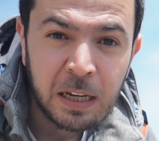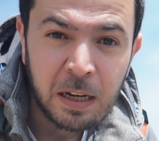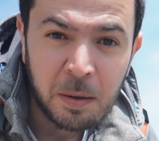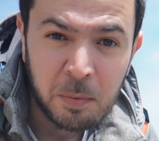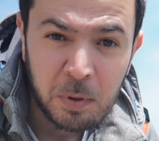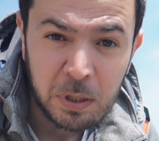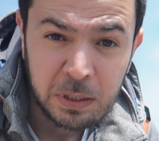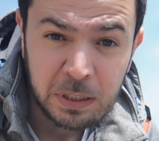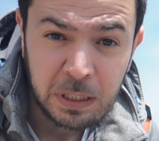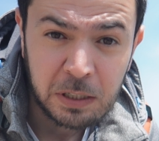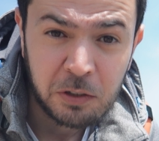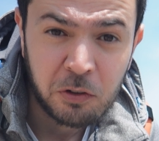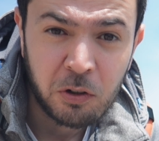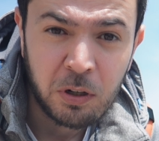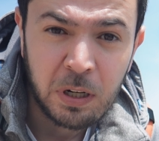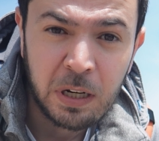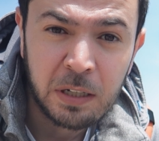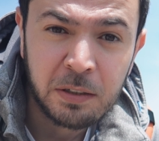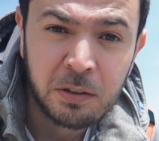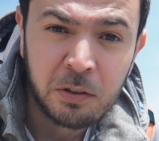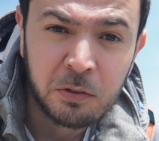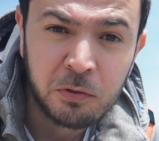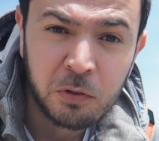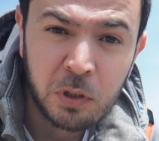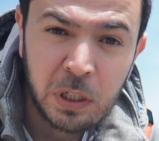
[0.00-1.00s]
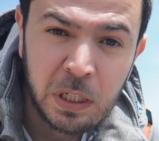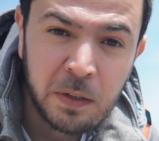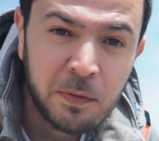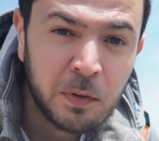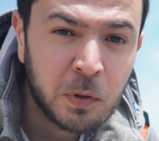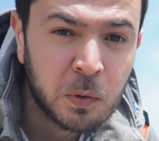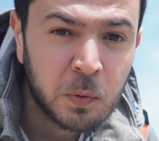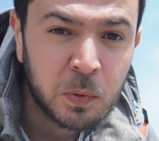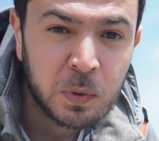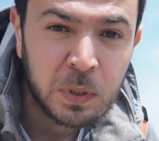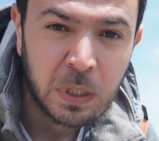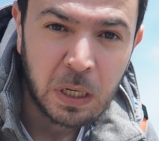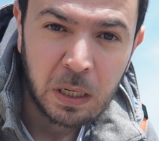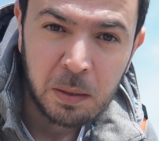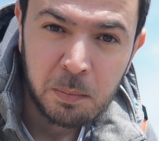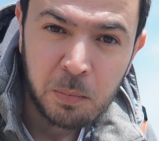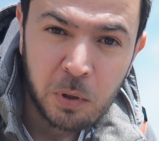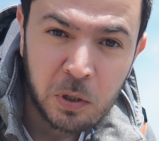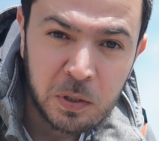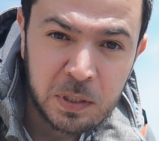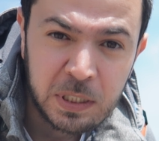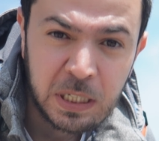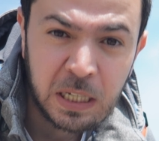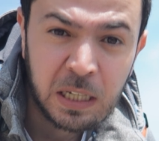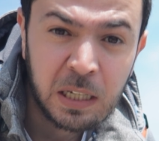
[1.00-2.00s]
camera tech related reviews,
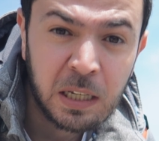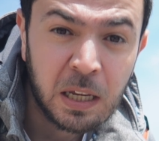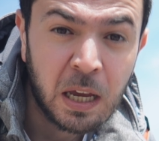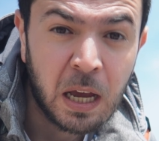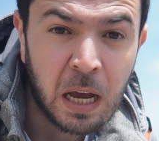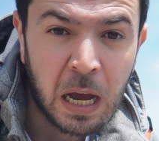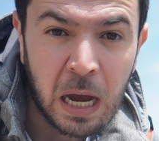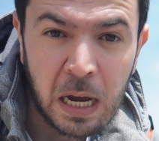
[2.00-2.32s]
unboxing,